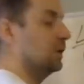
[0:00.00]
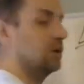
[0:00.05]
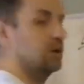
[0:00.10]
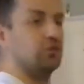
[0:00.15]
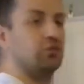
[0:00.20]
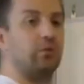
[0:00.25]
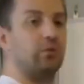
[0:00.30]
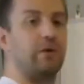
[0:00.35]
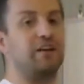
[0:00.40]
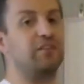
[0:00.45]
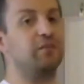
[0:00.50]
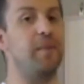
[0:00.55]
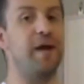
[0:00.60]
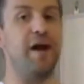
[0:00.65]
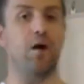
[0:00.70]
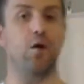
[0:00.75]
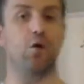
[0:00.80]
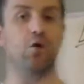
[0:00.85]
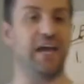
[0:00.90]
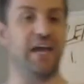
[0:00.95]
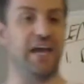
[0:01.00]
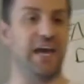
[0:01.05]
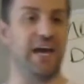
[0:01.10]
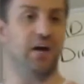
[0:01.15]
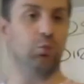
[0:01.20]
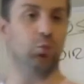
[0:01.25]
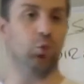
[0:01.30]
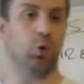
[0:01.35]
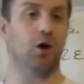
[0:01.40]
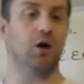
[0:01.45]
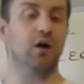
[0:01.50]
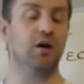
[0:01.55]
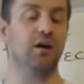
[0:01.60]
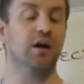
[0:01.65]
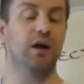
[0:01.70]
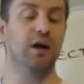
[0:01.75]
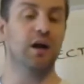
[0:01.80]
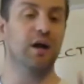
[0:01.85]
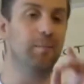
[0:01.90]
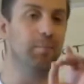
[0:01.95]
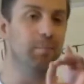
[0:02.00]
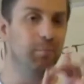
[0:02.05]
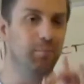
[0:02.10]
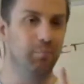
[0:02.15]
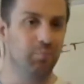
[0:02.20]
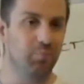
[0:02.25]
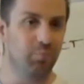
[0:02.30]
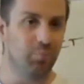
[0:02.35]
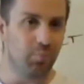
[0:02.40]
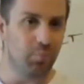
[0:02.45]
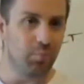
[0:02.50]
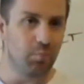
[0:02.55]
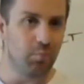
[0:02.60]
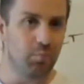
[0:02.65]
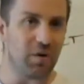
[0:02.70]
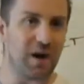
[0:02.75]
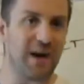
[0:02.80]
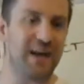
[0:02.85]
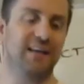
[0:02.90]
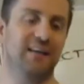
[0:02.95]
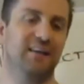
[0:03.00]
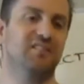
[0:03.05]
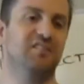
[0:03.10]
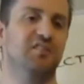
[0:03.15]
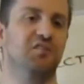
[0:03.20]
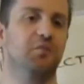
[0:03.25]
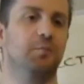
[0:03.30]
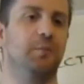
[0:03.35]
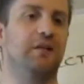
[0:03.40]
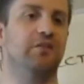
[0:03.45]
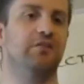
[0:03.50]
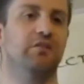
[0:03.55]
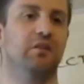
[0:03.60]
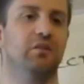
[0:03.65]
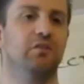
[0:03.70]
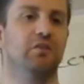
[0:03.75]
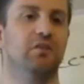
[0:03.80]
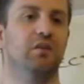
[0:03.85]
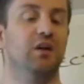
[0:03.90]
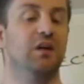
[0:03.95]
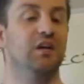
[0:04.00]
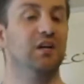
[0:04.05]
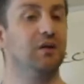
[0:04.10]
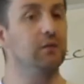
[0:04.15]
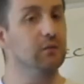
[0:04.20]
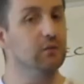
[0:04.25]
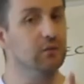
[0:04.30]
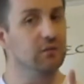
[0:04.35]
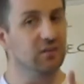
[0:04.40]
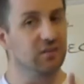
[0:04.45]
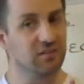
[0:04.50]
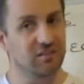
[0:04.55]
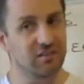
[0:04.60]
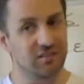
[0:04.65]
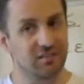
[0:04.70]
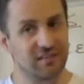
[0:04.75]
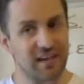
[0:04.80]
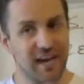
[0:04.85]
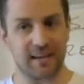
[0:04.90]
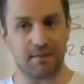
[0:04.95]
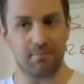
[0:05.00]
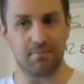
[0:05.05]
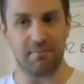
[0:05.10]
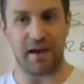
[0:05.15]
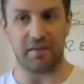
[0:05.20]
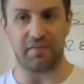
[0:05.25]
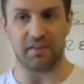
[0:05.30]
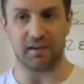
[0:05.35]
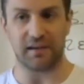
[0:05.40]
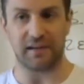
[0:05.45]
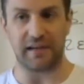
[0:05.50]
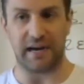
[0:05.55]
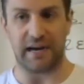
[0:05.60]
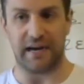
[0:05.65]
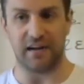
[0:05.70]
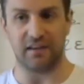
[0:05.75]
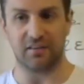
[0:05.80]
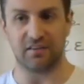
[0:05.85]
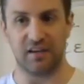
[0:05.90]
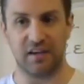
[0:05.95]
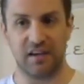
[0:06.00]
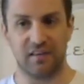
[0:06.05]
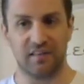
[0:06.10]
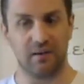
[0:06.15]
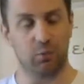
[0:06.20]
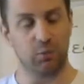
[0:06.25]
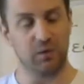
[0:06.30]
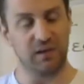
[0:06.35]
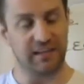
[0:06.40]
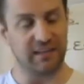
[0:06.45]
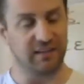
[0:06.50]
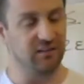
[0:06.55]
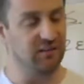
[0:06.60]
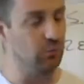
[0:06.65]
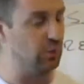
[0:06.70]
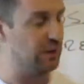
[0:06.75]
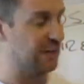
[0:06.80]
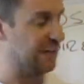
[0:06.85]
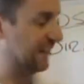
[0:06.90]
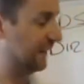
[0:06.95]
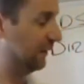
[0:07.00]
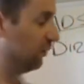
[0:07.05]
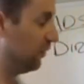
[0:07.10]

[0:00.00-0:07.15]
Direct mail can work, but it's expensive. The second method, guys, that the